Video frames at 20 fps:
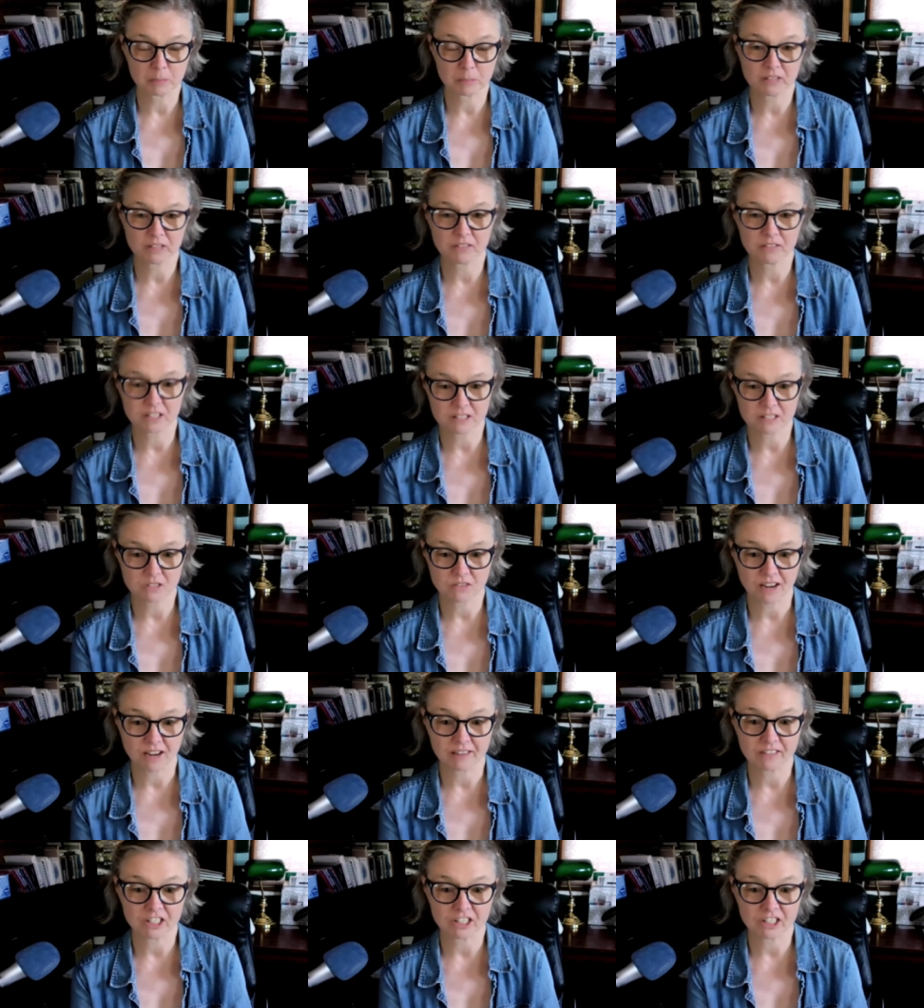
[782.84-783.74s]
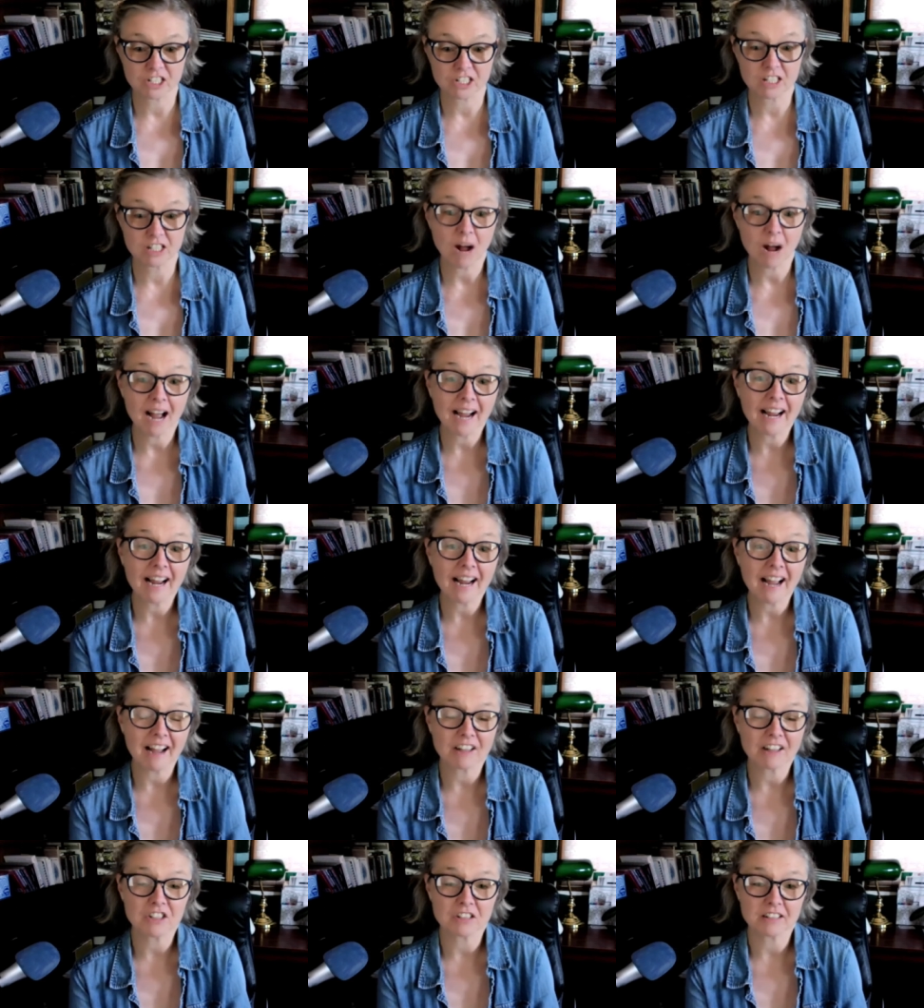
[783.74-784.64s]
previous 5 years. So I
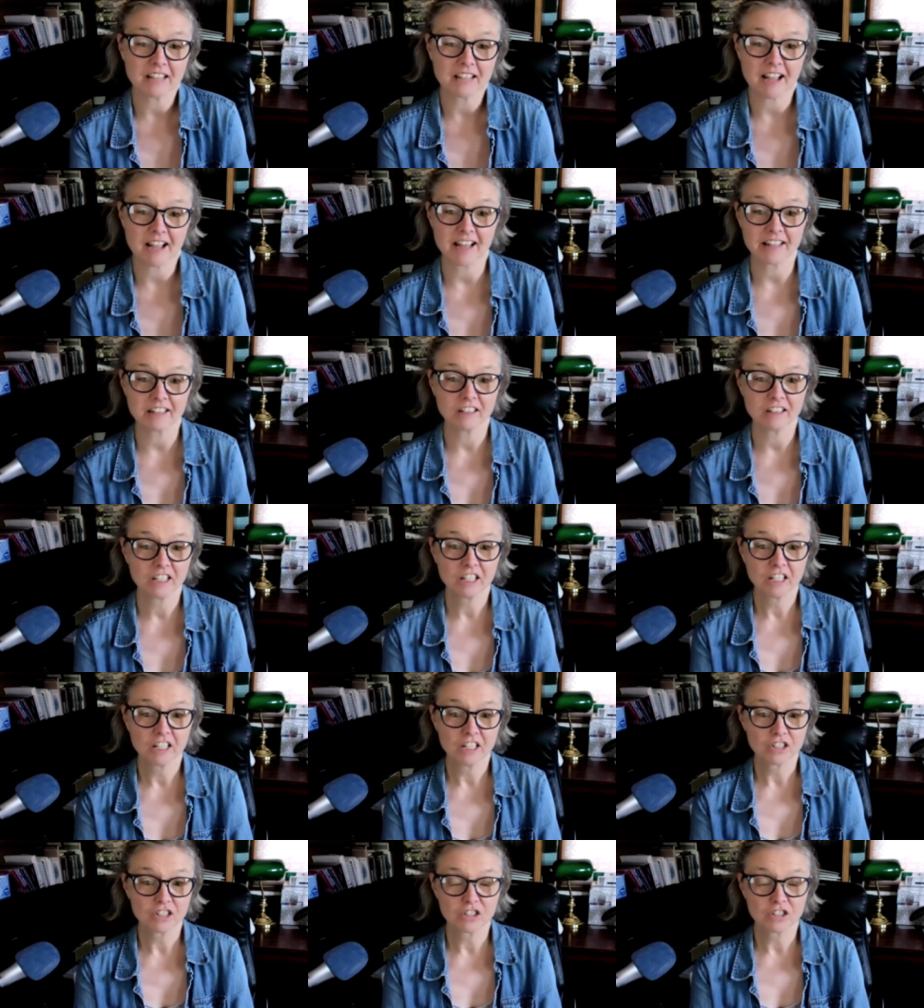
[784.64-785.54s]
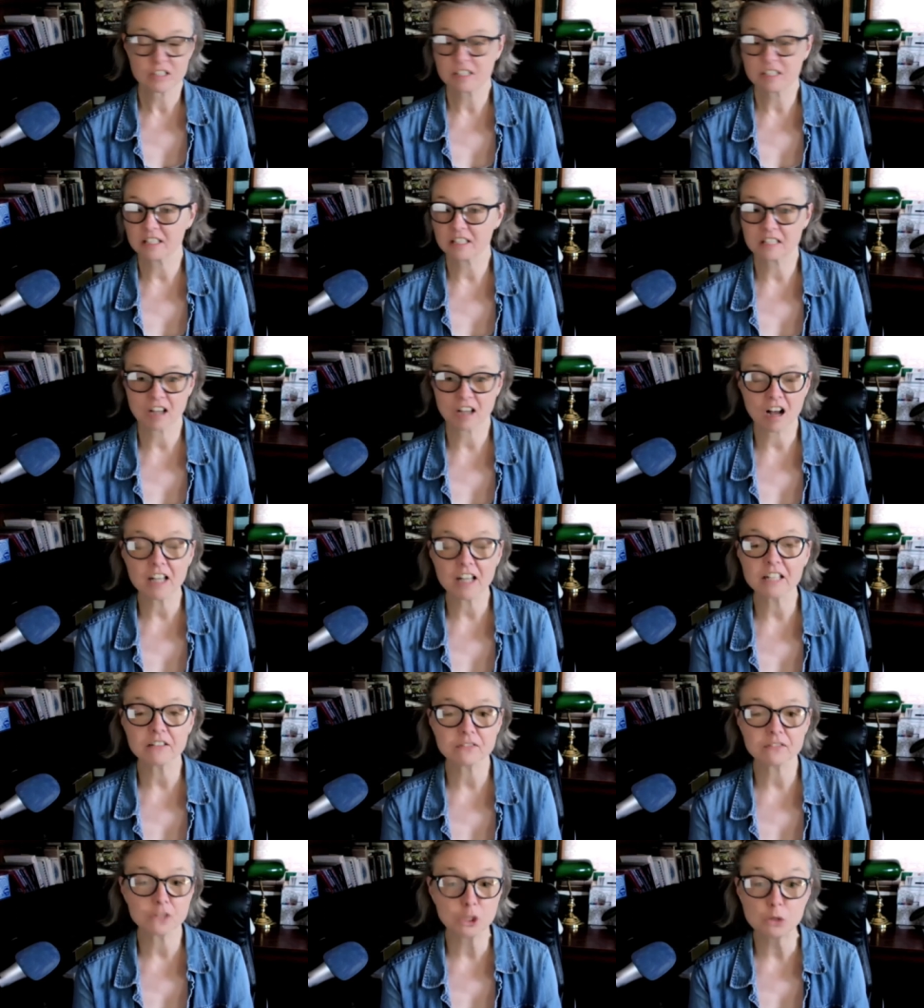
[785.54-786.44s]
actually had just a ton
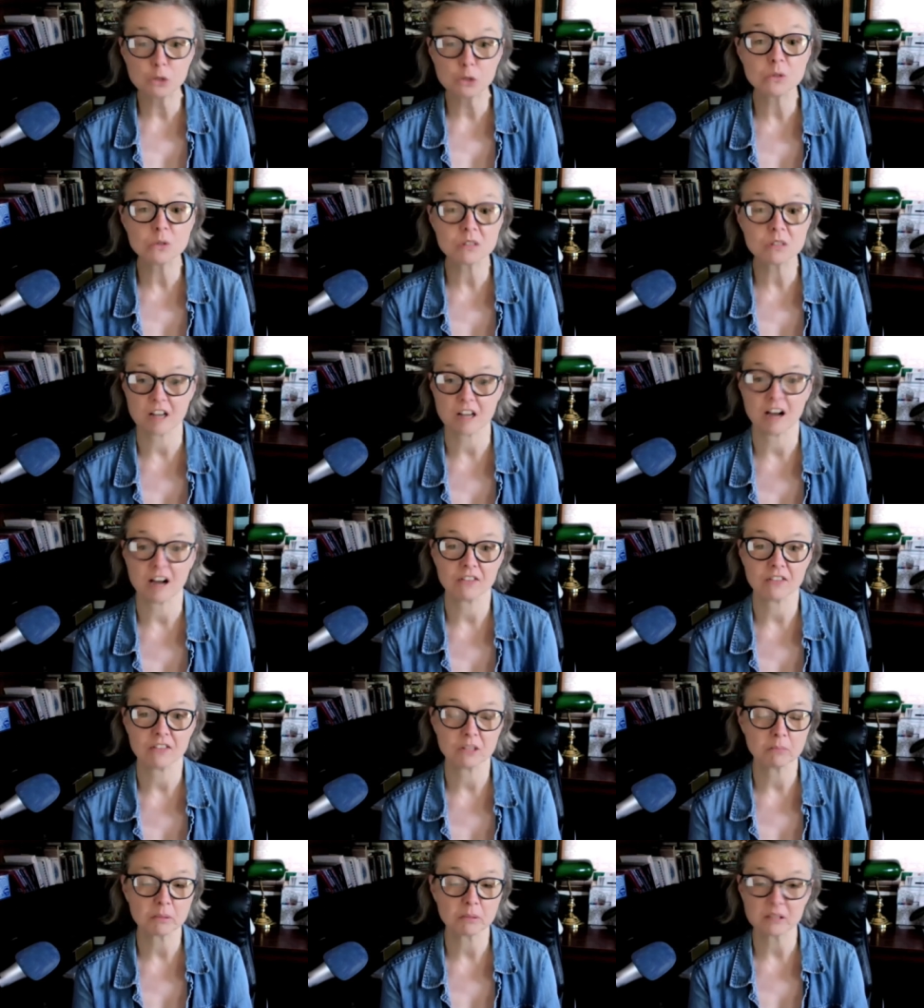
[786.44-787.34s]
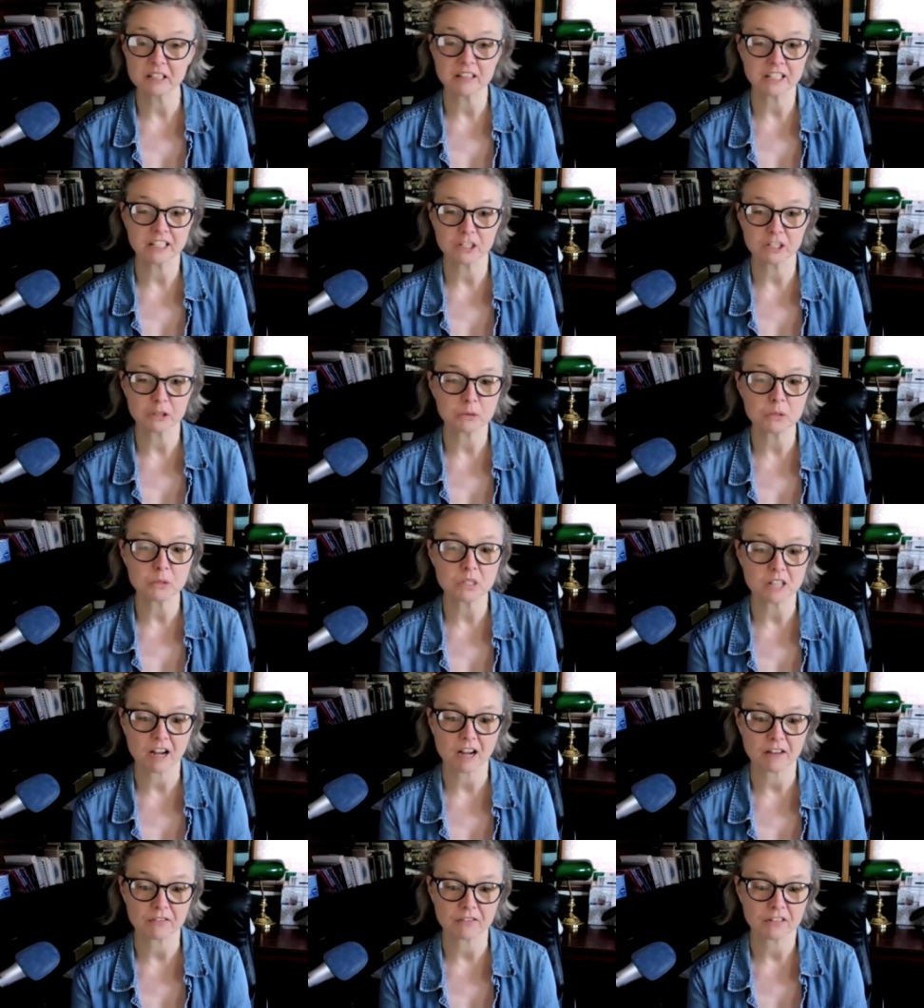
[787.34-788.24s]
of new stuff, completely new
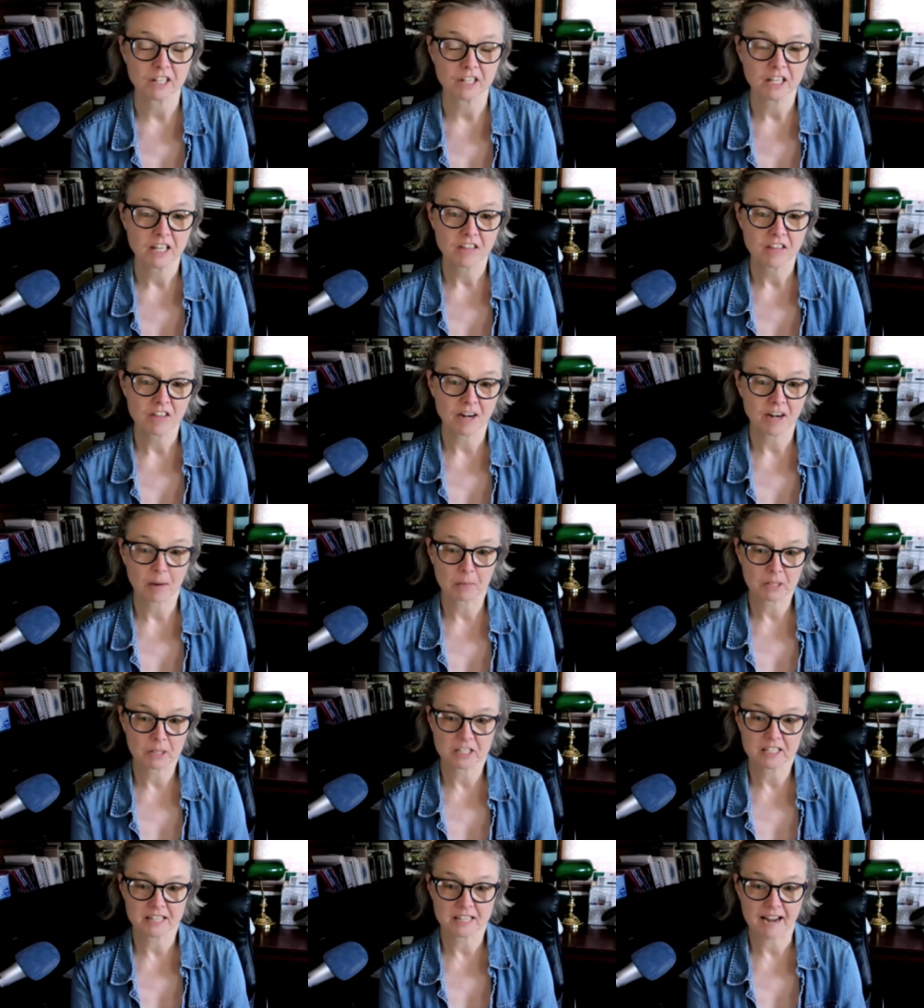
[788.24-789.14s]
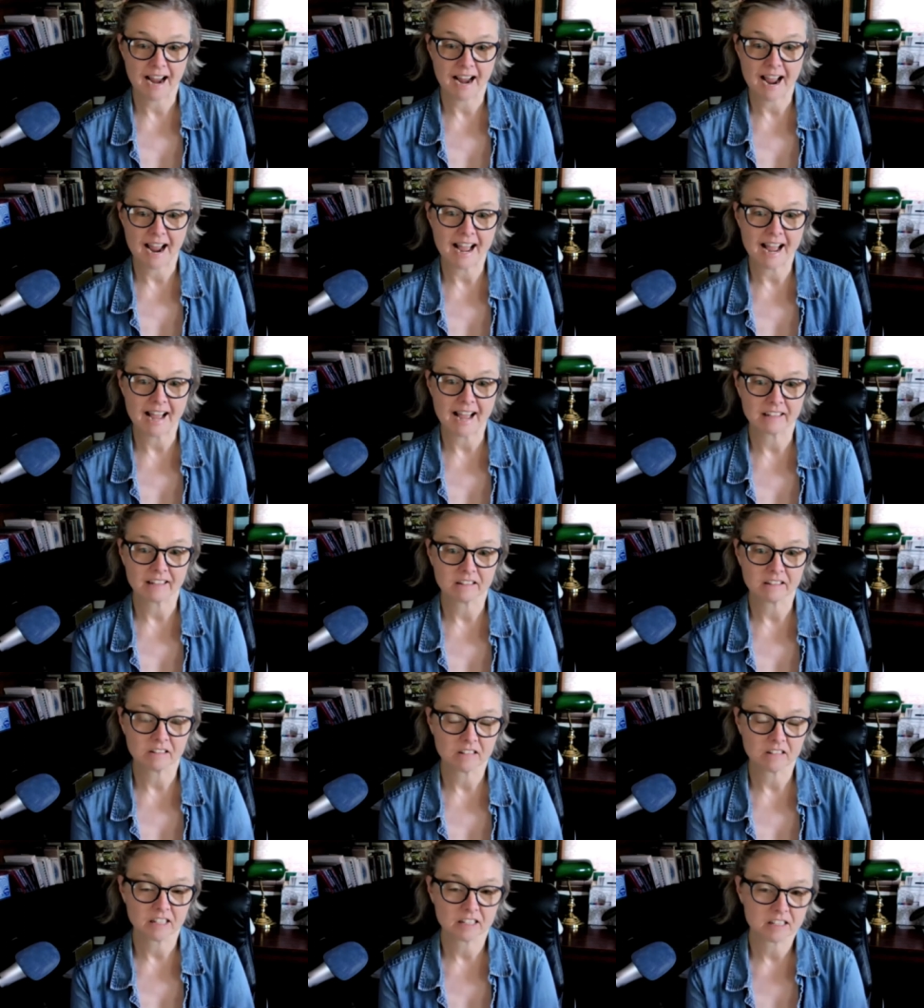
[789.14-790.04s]
stuff that I wanted to add.
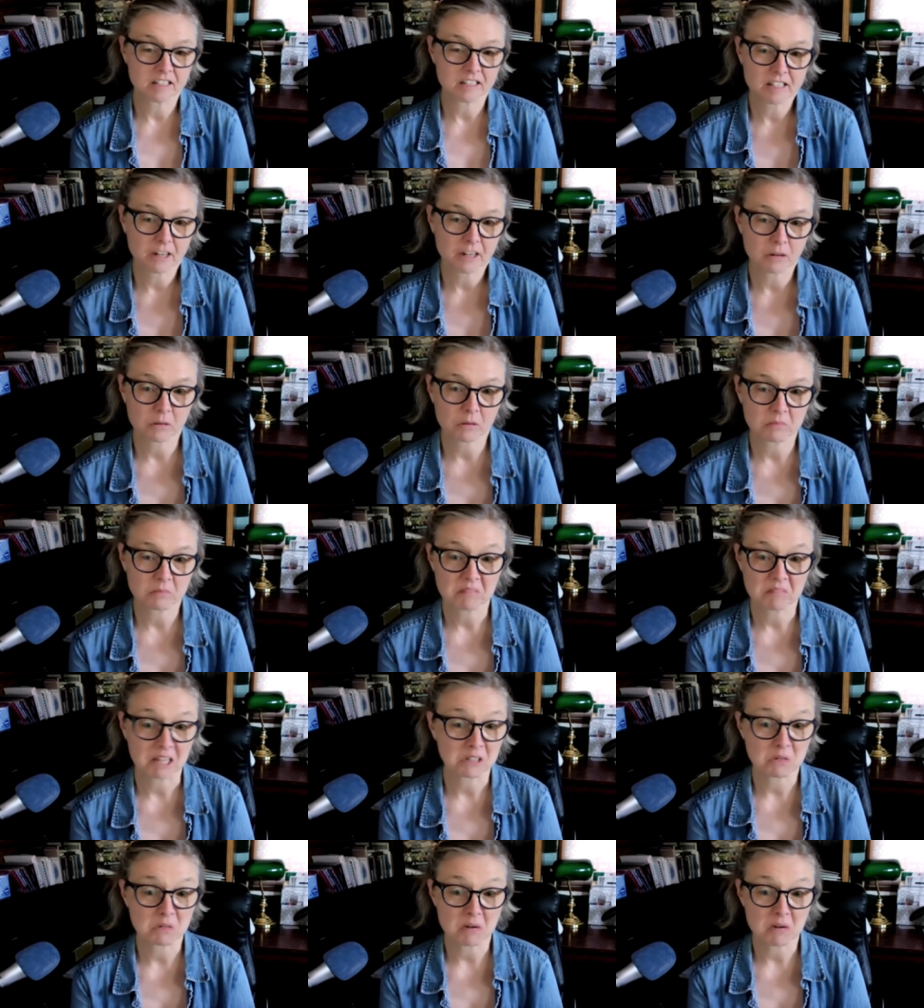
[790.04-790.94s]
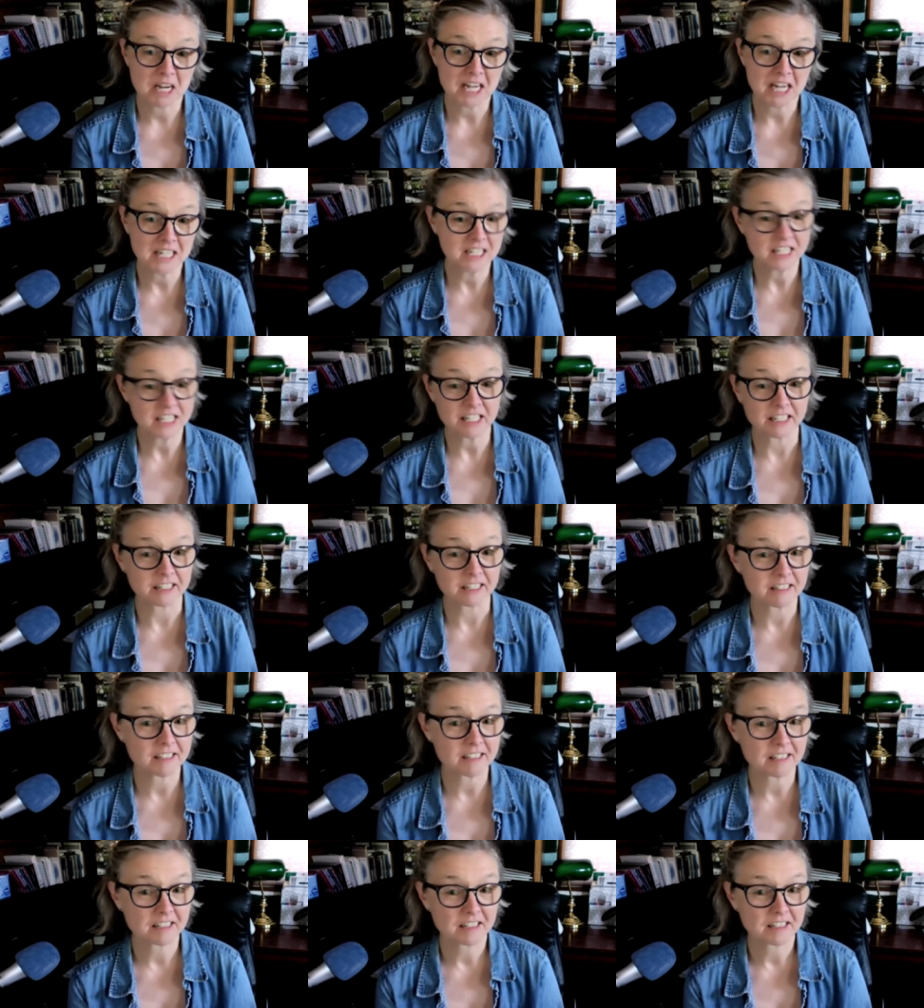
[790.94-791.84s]
And so that's why I did it.